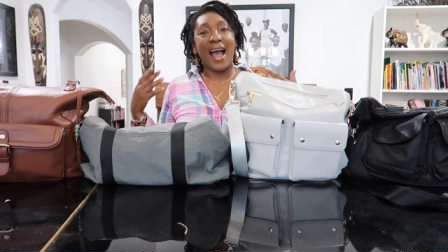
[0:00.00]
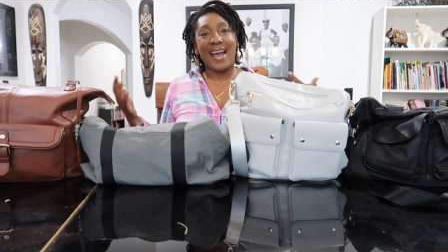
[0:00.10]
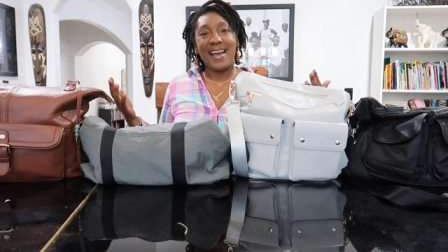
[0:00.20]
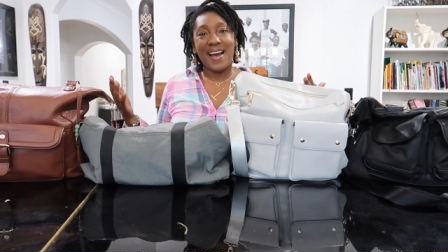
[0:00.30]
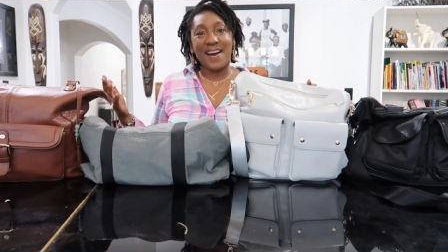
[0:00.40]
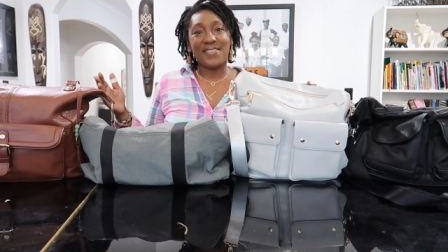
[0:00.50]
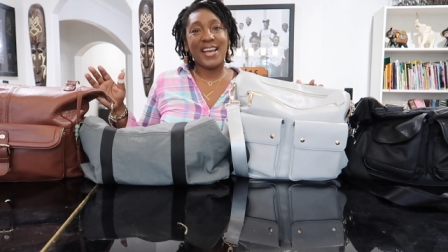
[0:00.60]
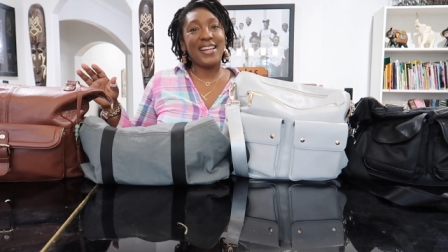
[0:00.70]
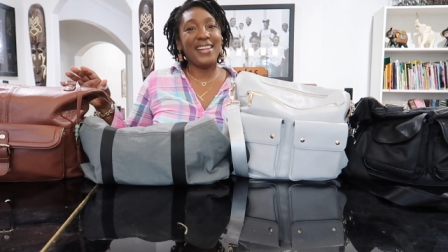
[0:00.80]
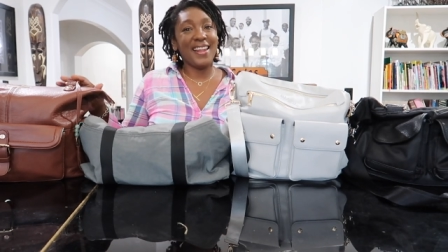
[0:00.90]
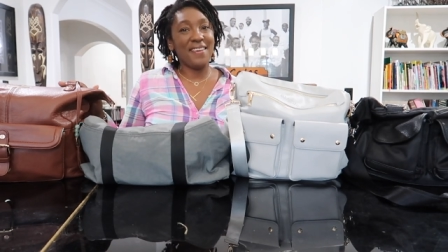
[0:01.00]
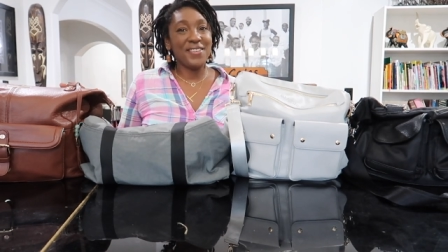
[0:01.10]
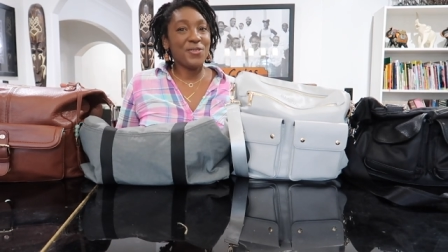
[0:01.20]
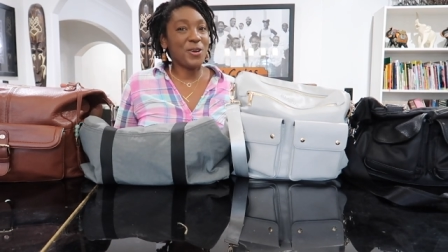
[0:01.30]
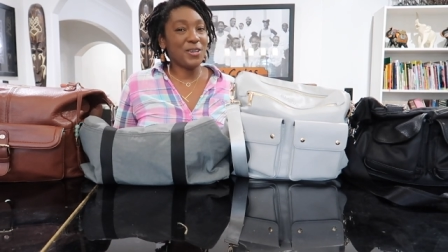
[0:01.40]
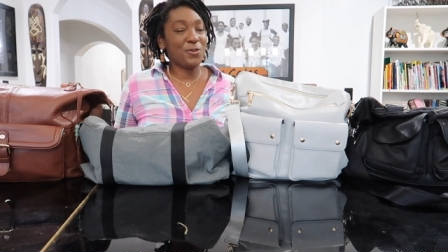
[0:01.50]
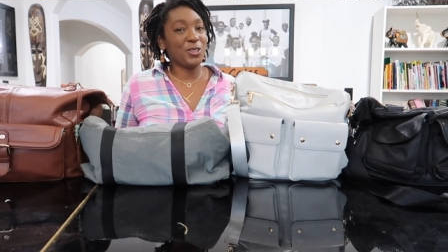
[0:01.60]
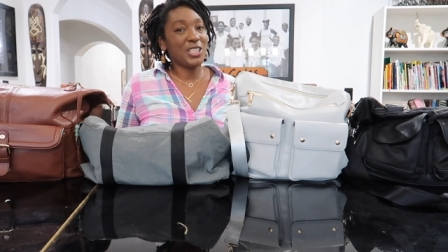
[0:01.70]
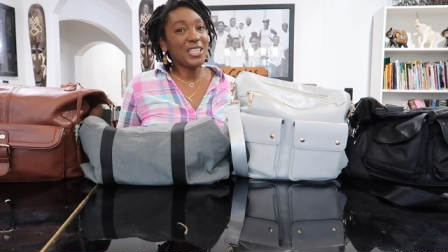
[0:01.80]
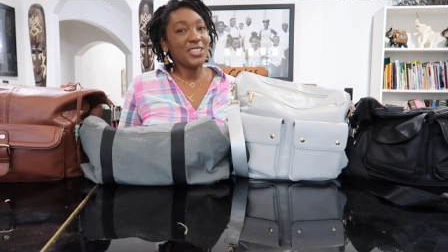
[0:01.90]
I have 11
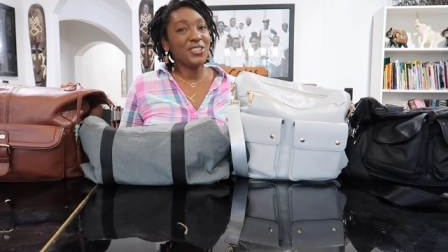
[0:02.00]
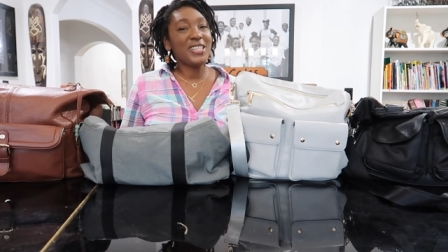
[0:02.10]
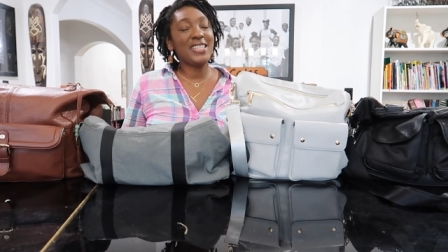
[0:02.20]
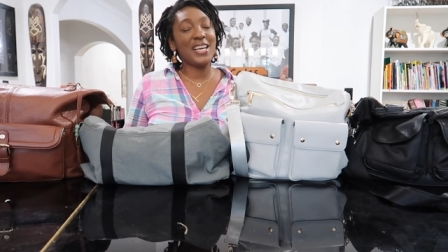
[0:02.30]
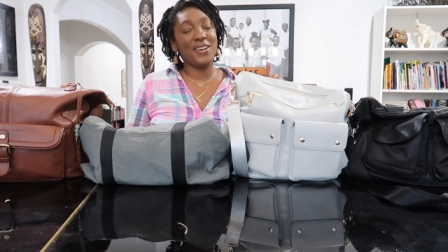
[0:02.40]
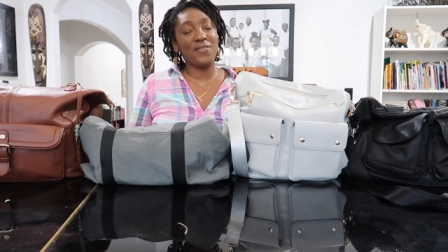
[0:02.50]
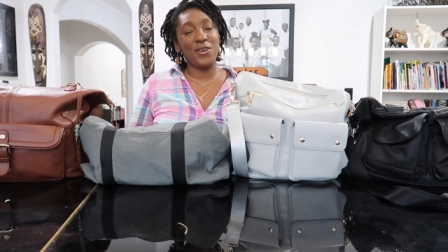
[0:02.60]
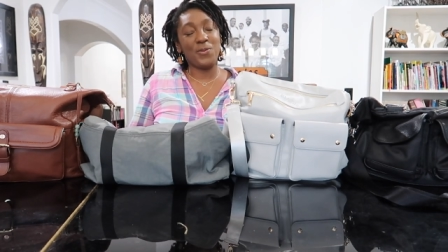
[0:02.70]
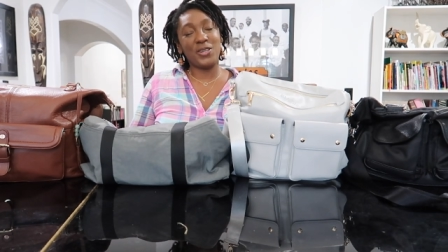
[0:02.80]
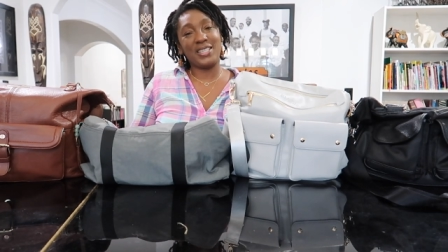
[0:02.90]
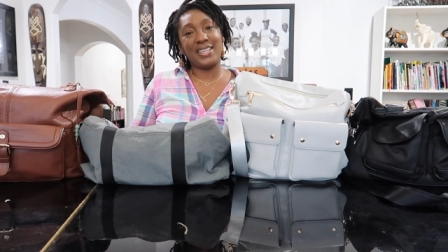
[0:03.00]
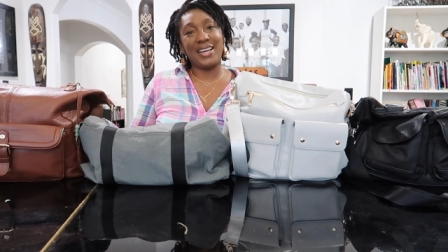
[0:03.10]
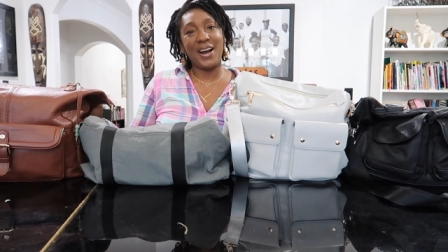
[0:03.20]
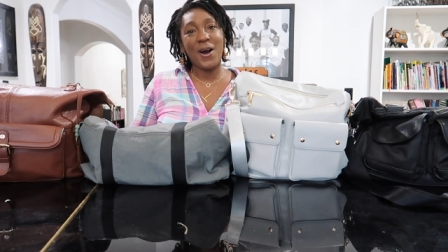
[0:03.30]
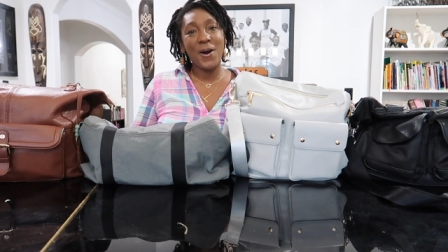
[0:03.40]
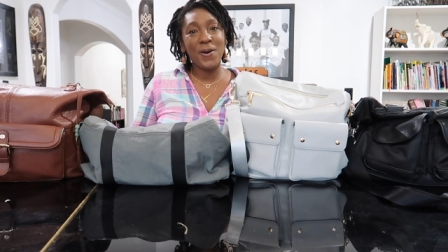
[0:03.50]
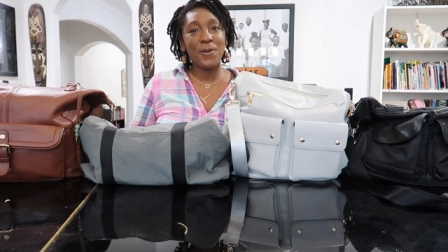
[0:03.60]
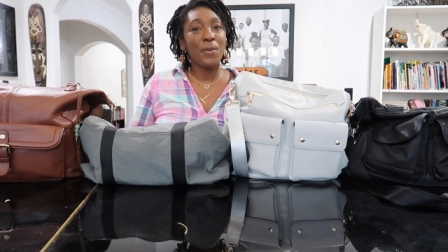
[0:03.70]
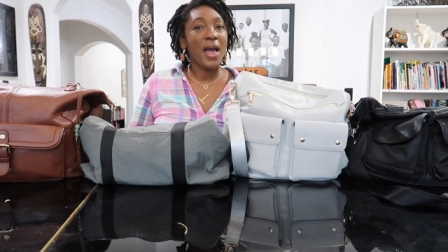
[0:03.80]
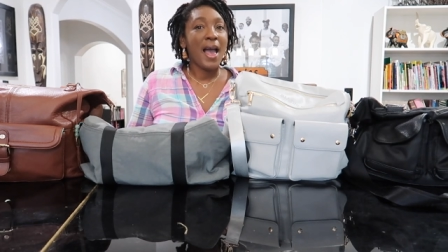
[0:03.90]
wonderful children, 10 of them are still at
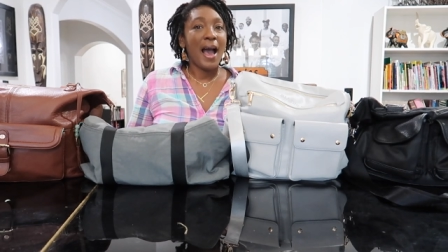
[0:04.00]
home.